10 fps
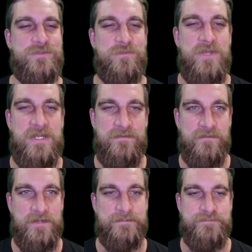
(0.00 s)

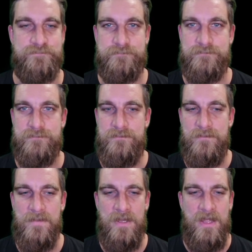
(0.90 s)
creatively.
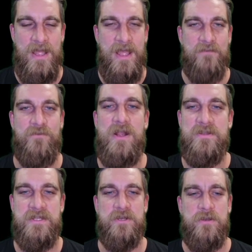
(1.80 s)

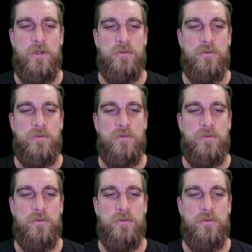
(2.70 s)
Finally here,